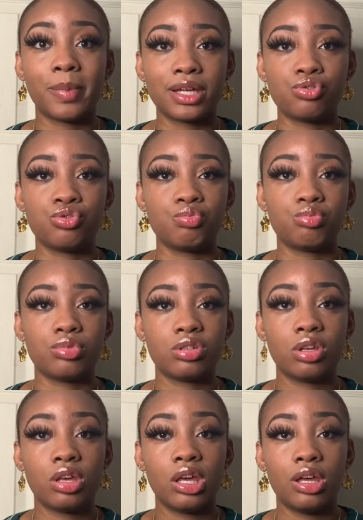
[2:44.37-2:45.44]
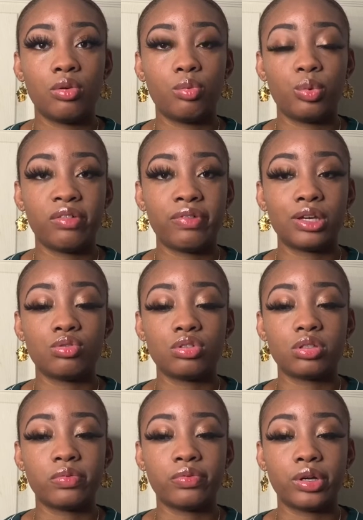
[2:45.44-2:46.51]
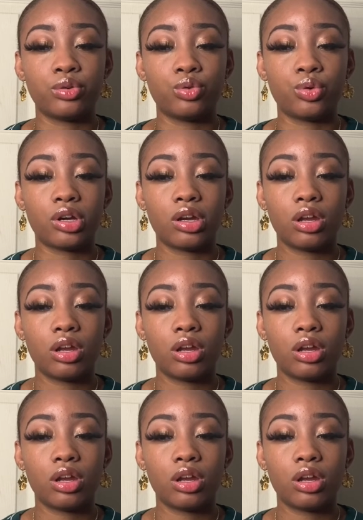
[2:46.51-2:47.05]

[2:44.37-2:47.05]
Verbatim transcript: bedrooms if I use the front door.